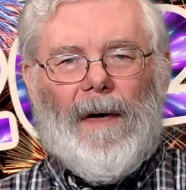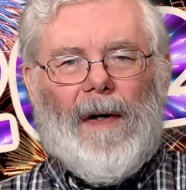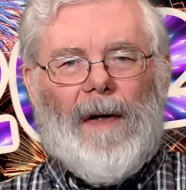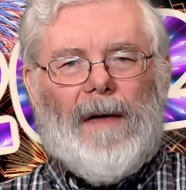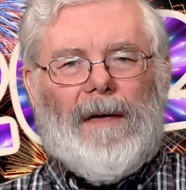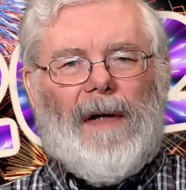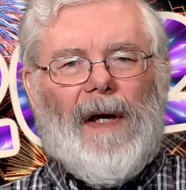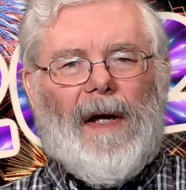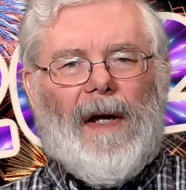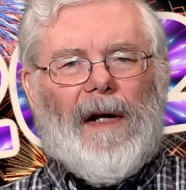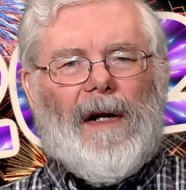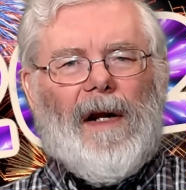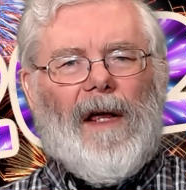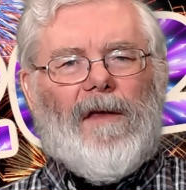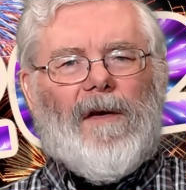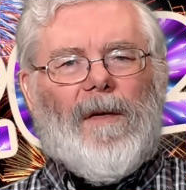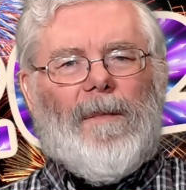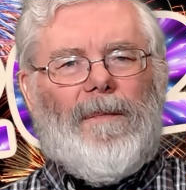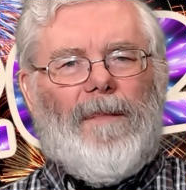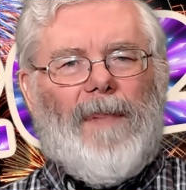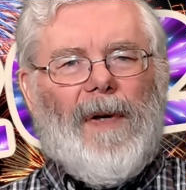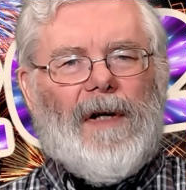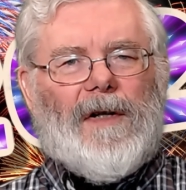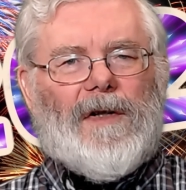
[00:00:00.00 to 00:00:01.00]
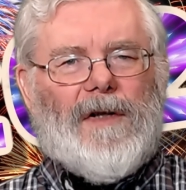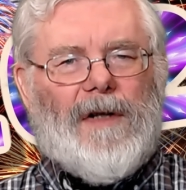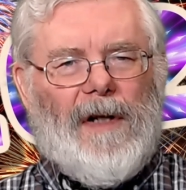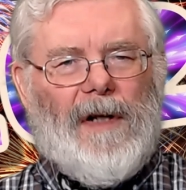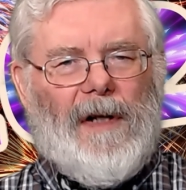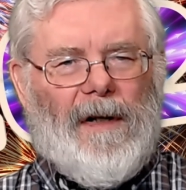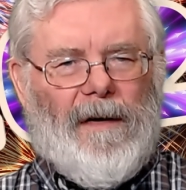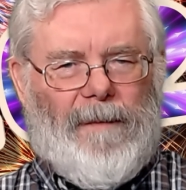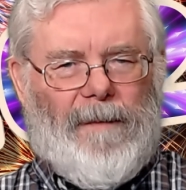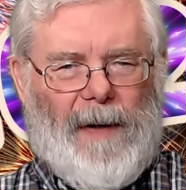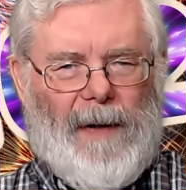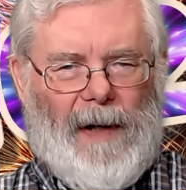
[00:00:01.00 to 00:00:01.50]
Take another big sheet
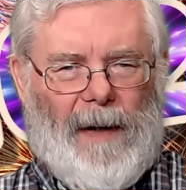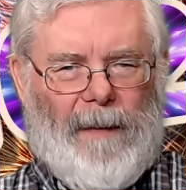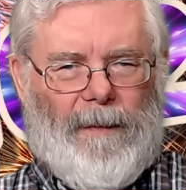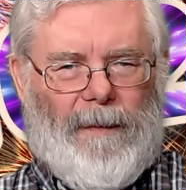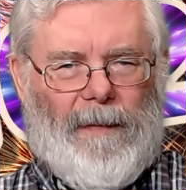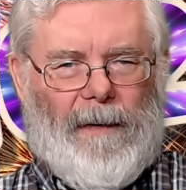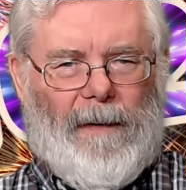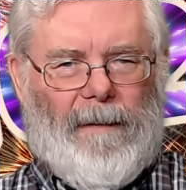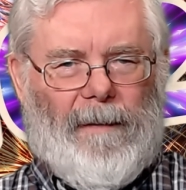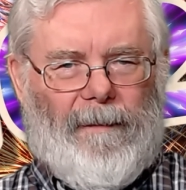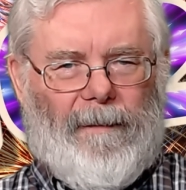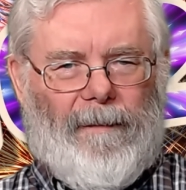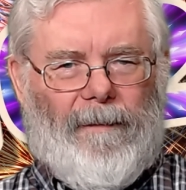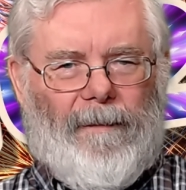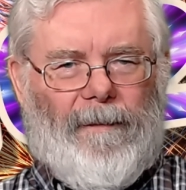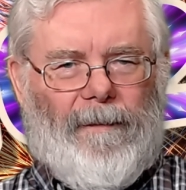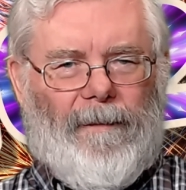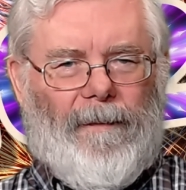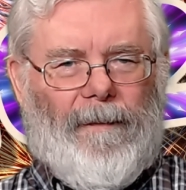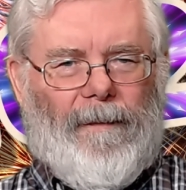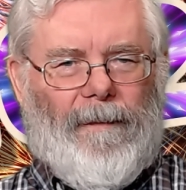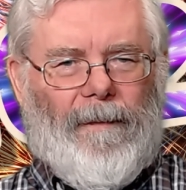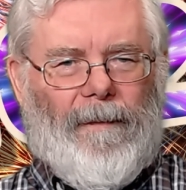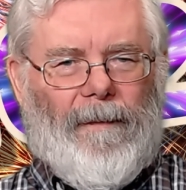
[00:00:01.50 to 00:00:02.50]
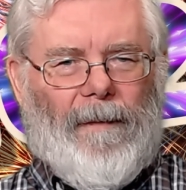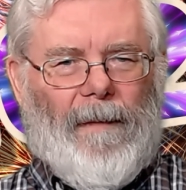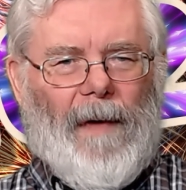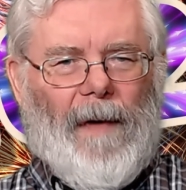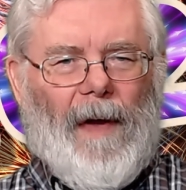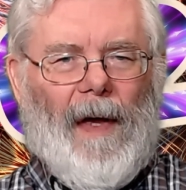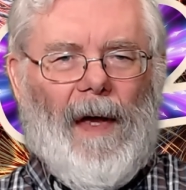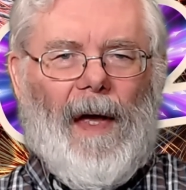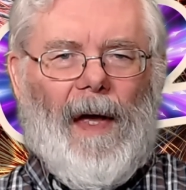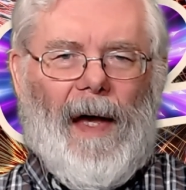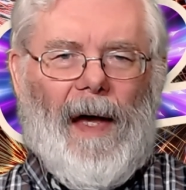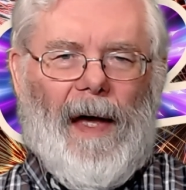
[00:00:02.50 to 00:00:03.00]
of paper
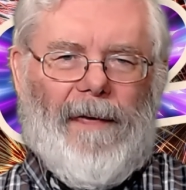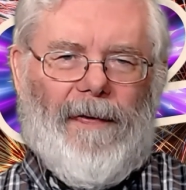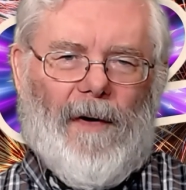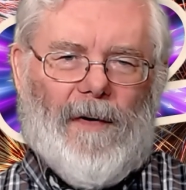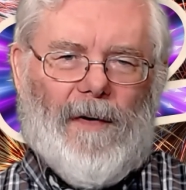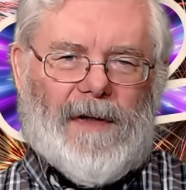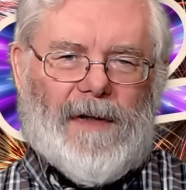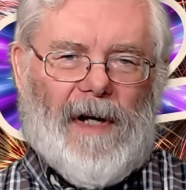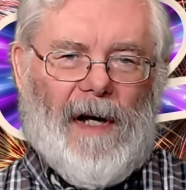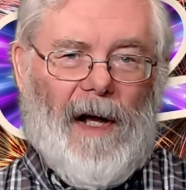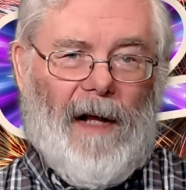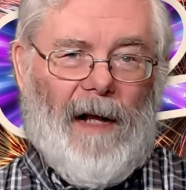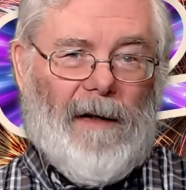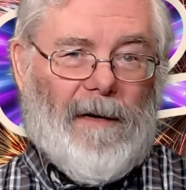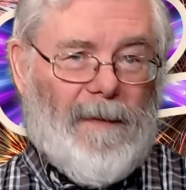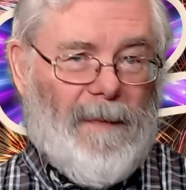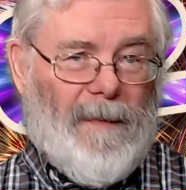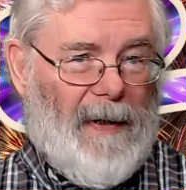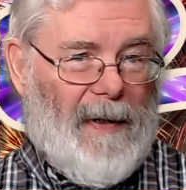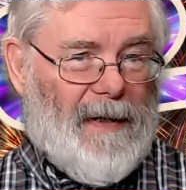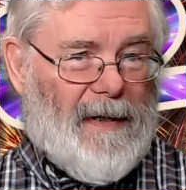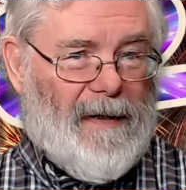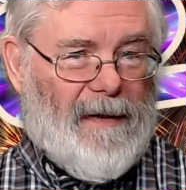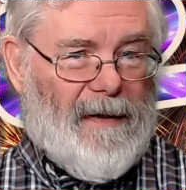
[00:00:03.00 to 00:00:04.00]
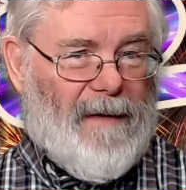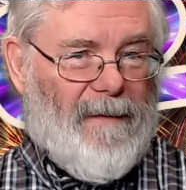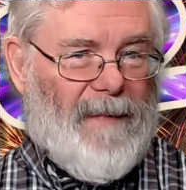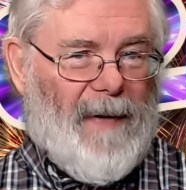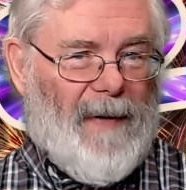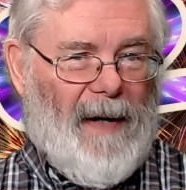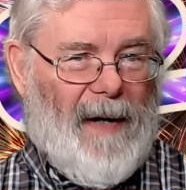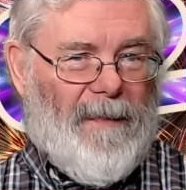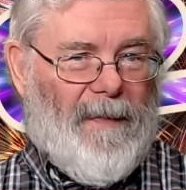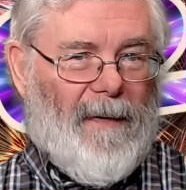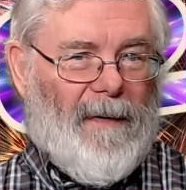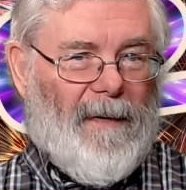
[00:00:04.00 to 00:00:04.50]
and those colored pieces of
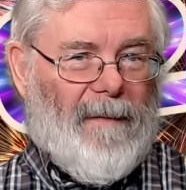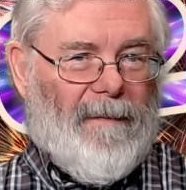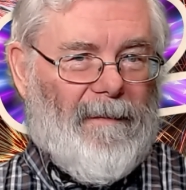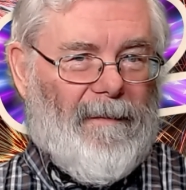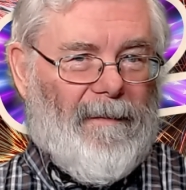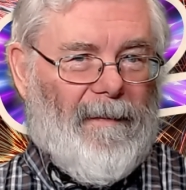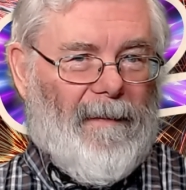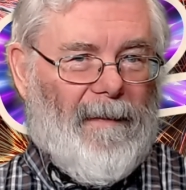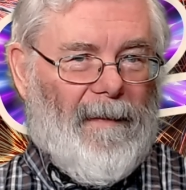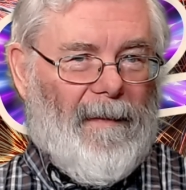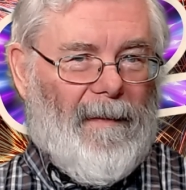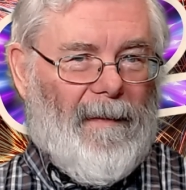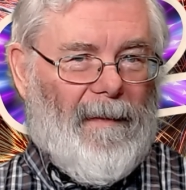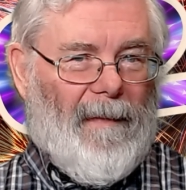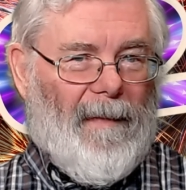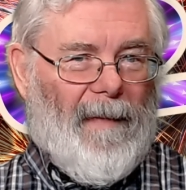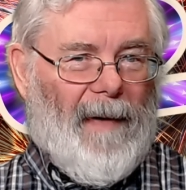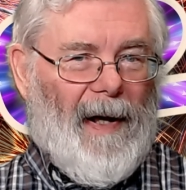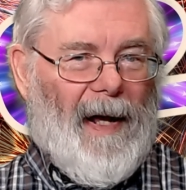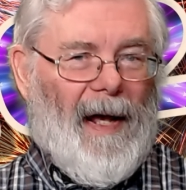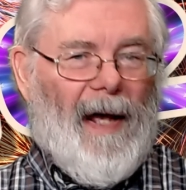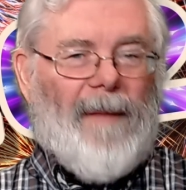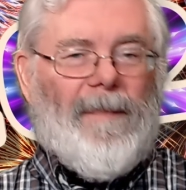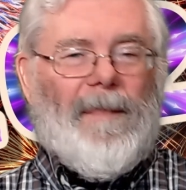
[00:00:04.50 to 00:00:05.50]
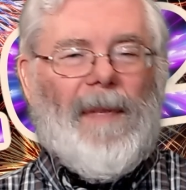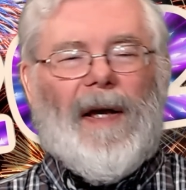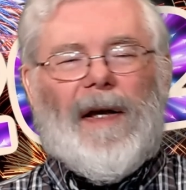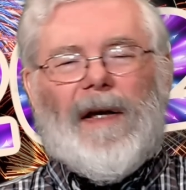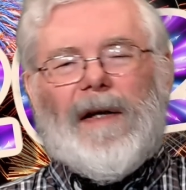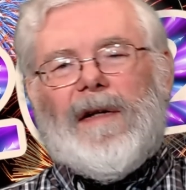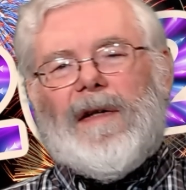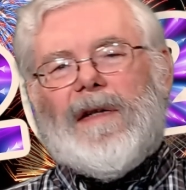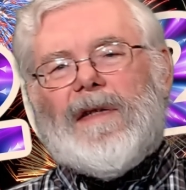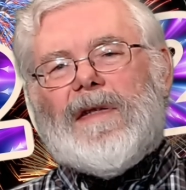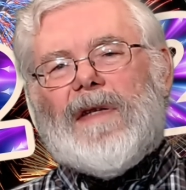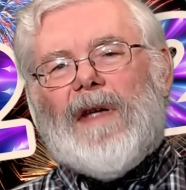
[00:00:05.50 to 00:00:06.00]
paper and make a
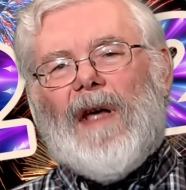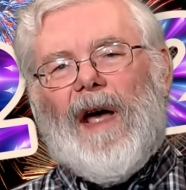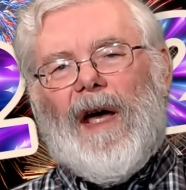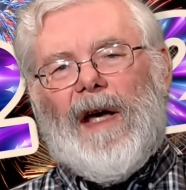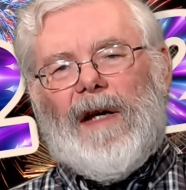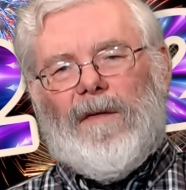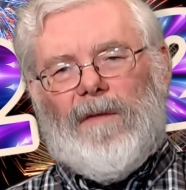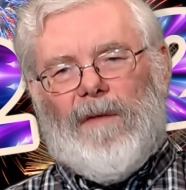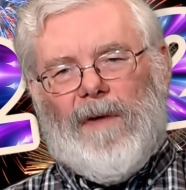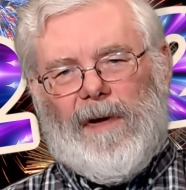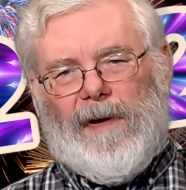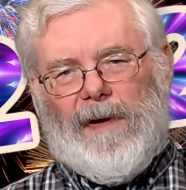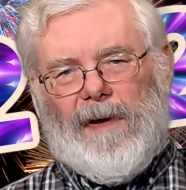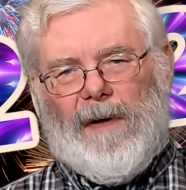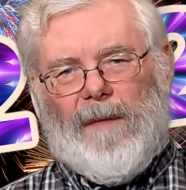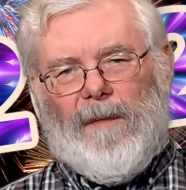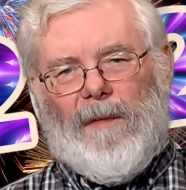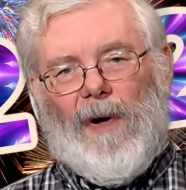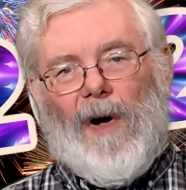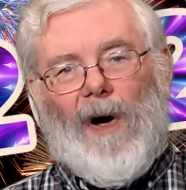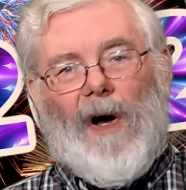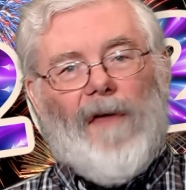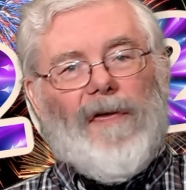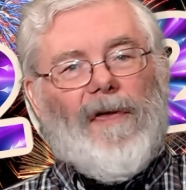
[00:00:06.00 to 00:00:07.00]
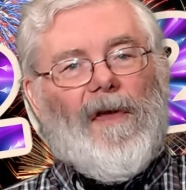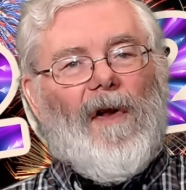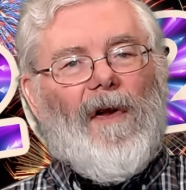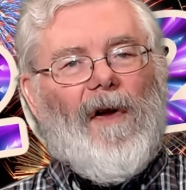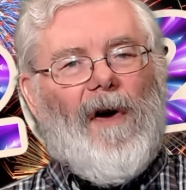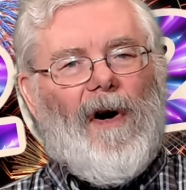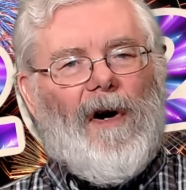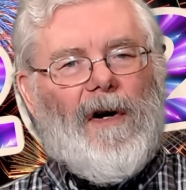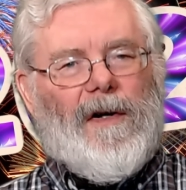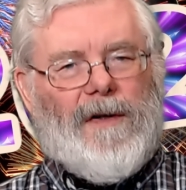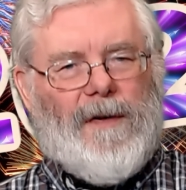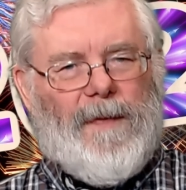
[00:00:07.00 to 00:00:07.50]
design with them on the
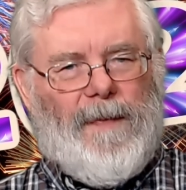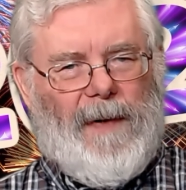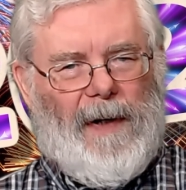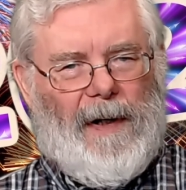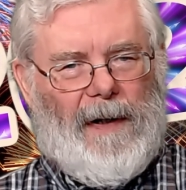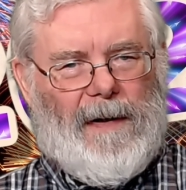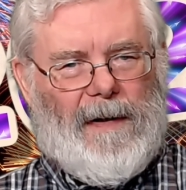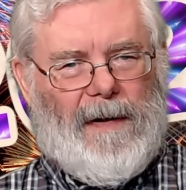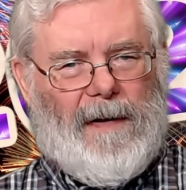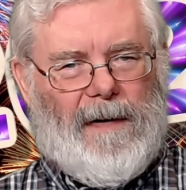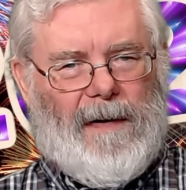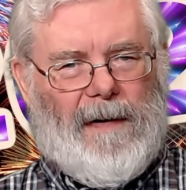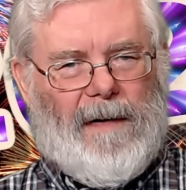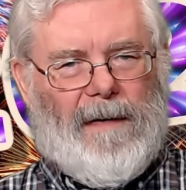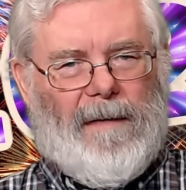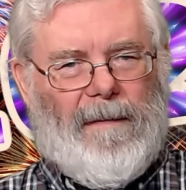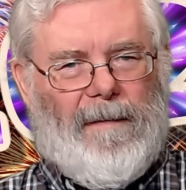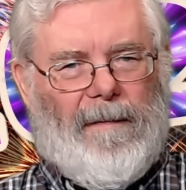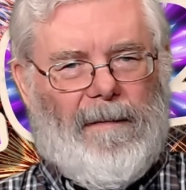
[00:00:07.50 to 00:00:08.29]
large piece.